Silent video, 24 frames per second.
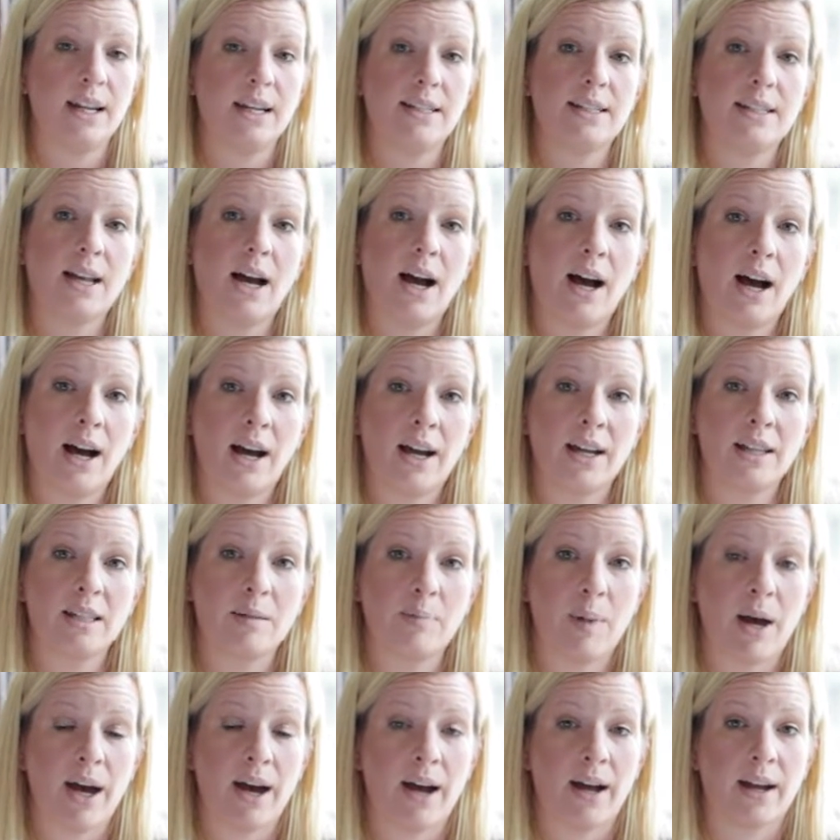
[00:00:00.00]
ties
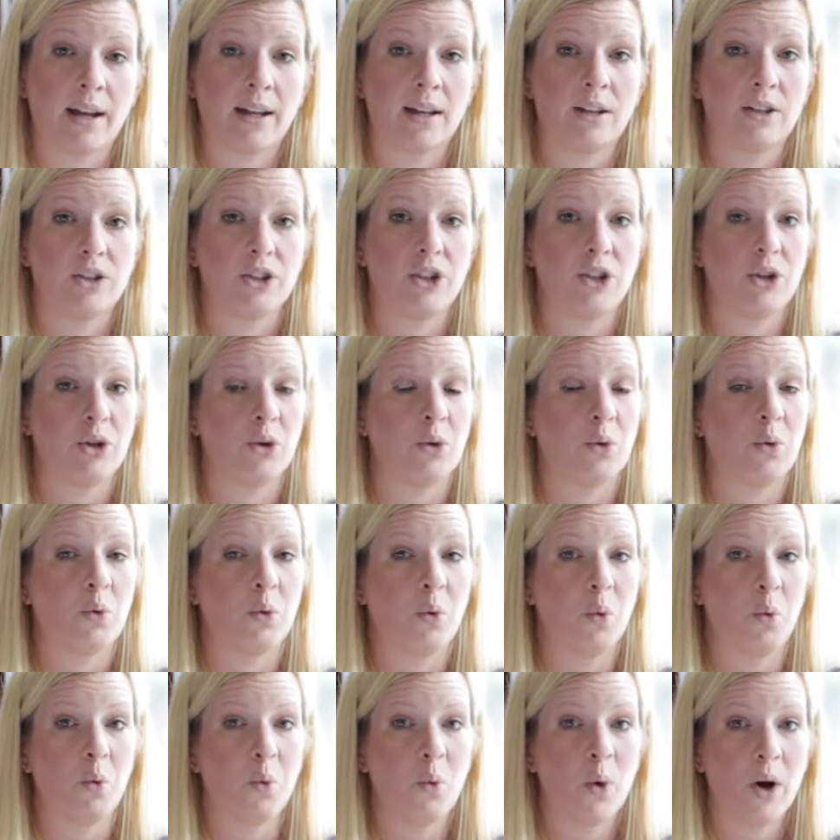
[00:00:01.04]
back to
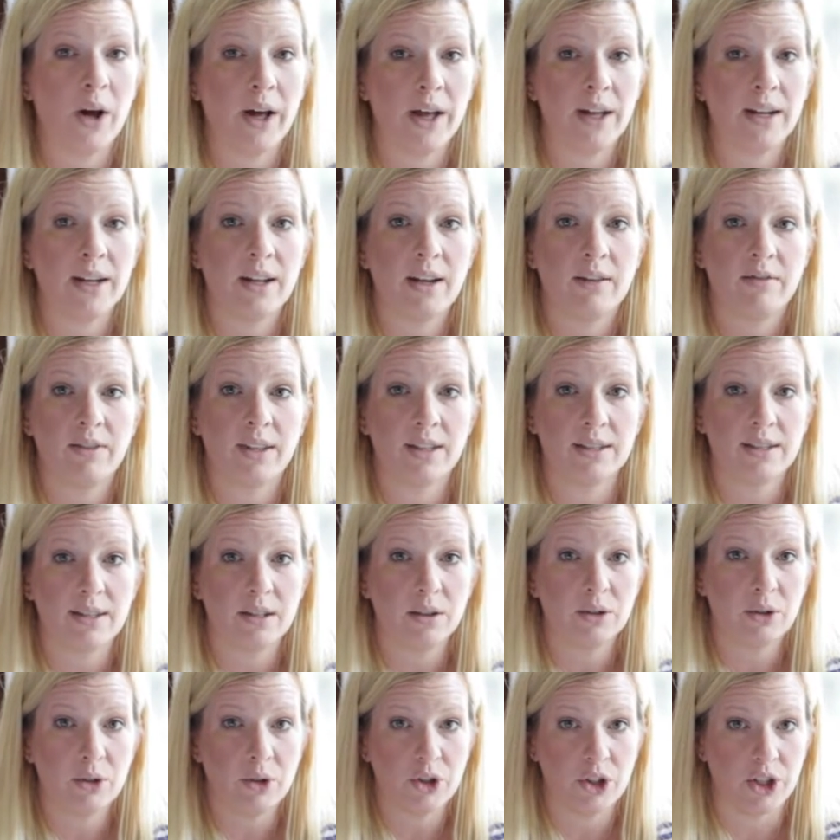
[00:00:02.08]
one of the
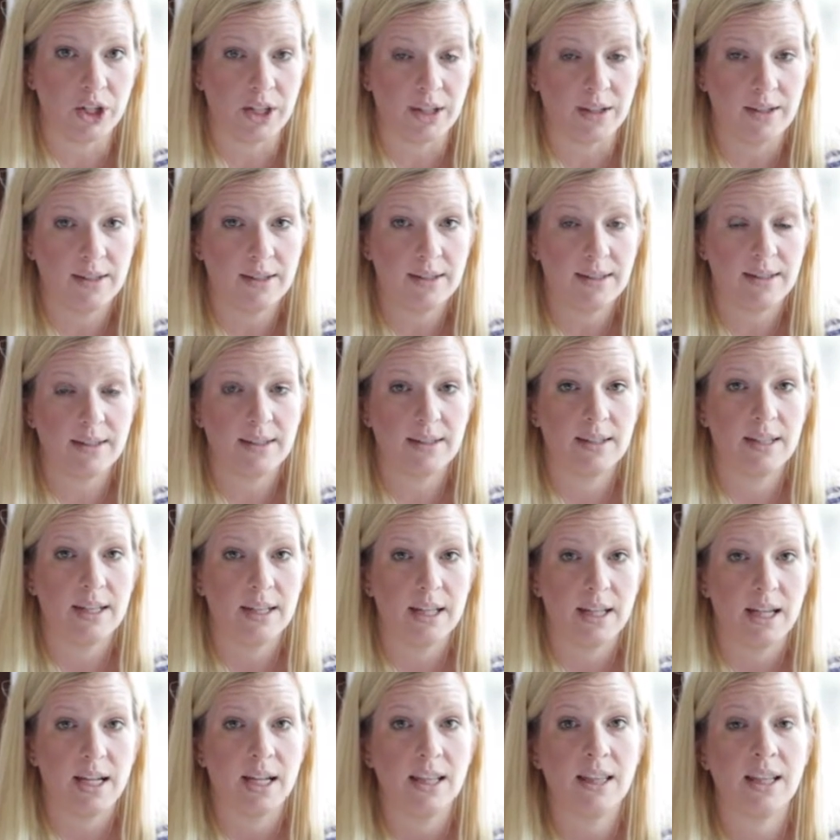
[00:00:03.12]
solutions
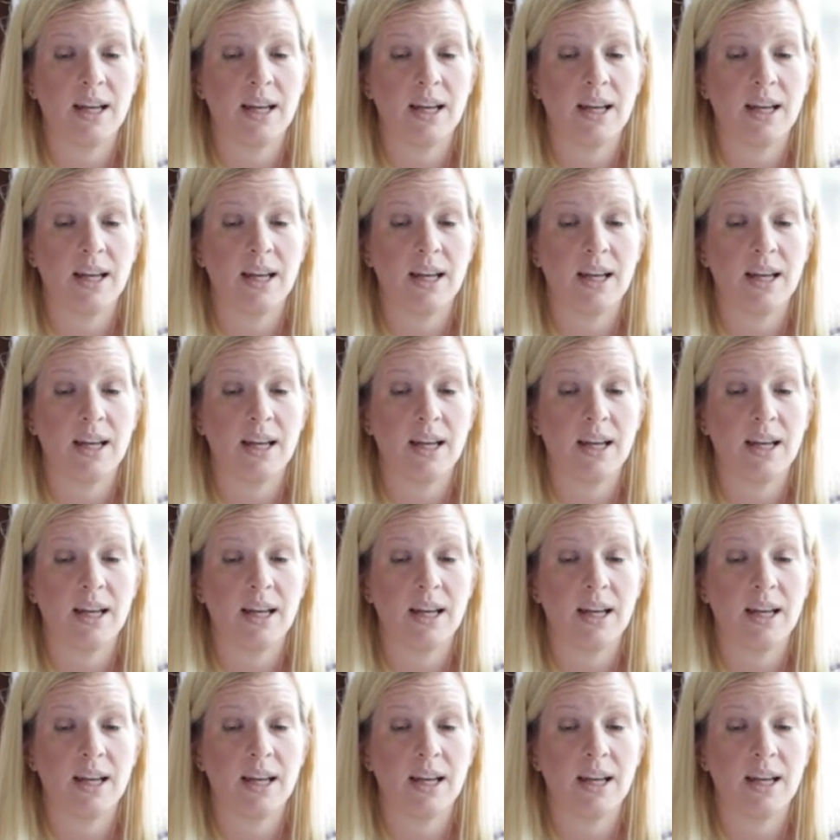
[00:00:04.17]
in